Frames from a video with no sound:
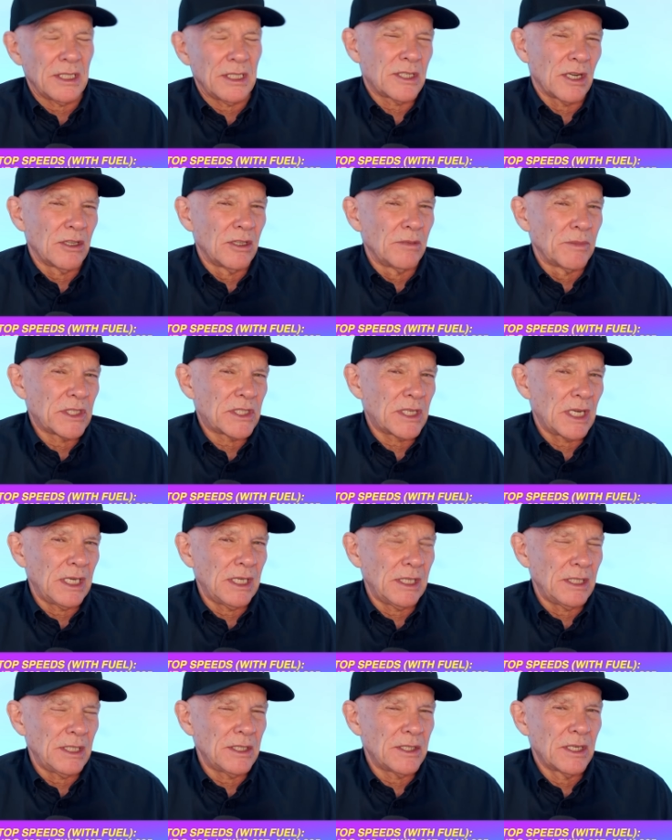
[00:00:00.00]
So the
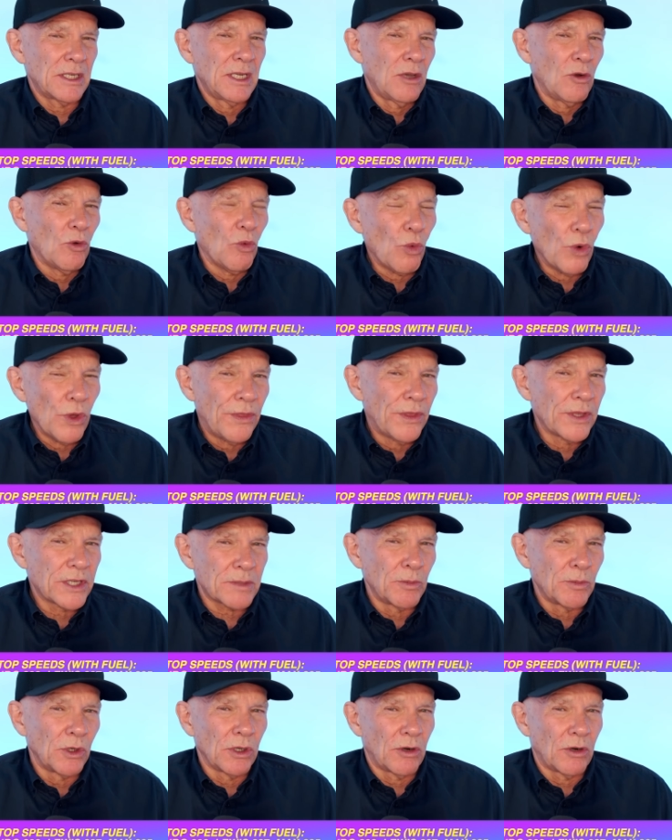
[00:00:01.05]
Mercedes, with the
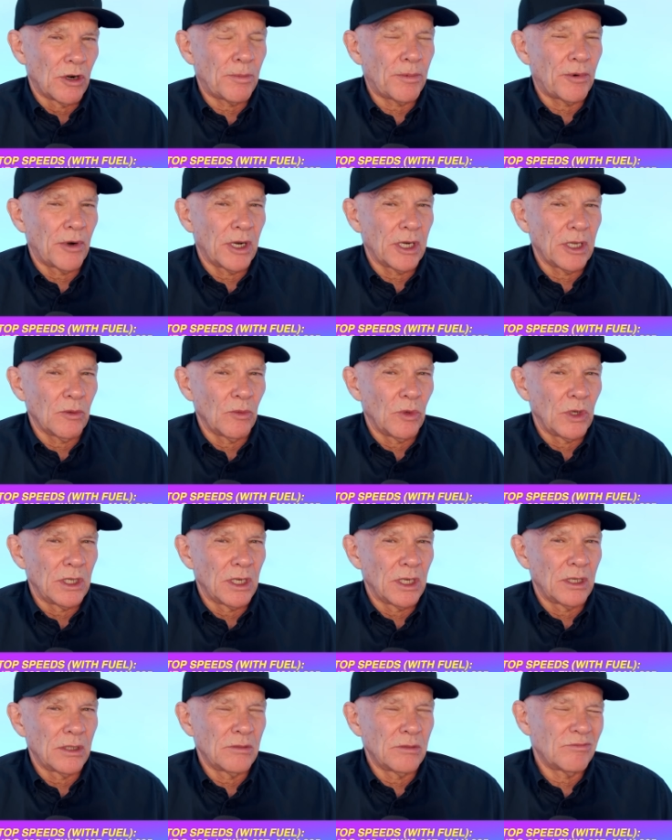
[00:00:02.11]
smaller operating
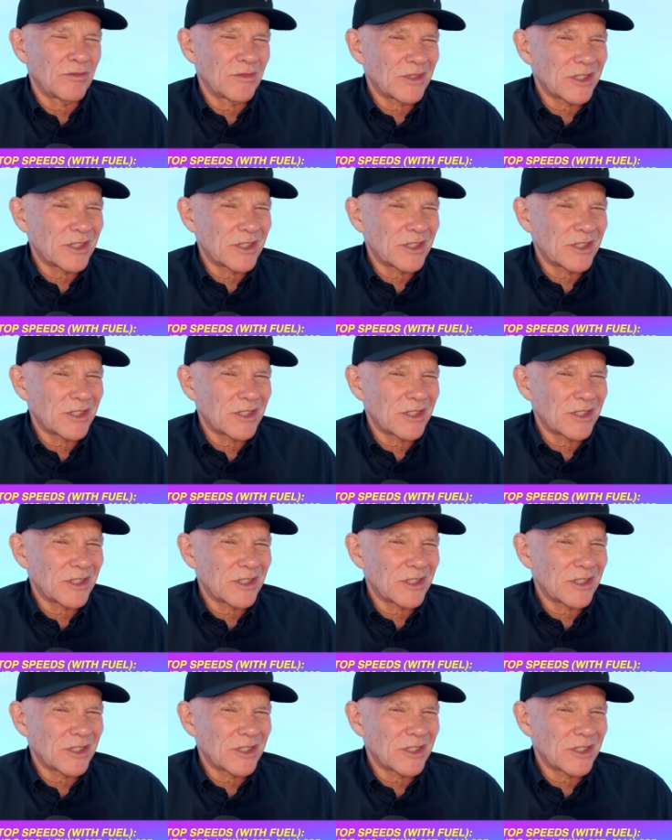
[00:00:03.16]
window,